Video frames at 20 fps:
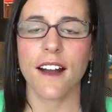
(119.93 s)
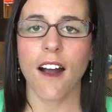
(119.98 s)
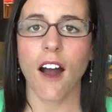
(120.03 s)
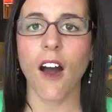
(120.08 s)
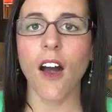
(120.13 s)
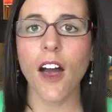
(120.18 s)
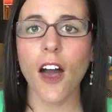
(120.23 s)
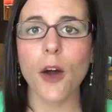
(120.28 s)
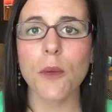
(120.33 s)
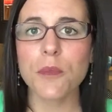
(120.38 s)

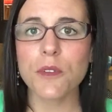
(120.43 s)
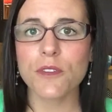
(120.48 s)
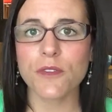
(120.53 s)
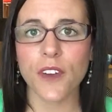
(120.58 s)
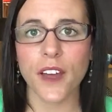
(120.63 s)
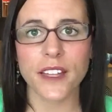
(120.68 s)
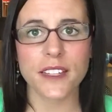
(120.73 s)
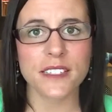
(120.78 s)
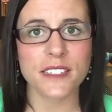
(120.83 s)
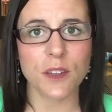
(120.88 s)
I'll help you
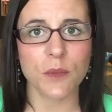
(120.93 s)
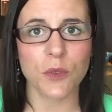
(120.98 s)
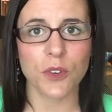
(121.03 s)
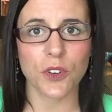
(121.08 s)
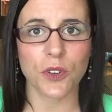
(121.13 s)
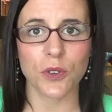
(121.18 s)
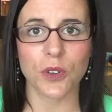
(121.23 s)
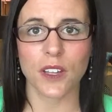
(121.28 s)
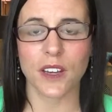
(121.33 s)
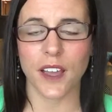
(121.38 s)
find someone
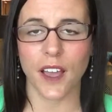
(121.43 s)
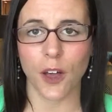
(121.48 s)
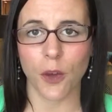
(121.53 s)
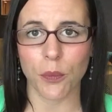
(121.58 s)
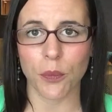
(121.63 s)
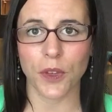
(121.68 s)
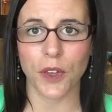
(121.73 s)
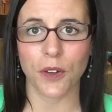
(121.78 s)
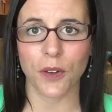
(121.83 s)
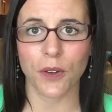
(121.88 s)
who can
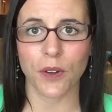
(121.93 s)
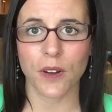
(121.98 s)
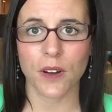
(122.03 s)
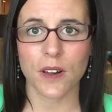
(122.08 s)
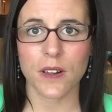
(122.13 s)
help you.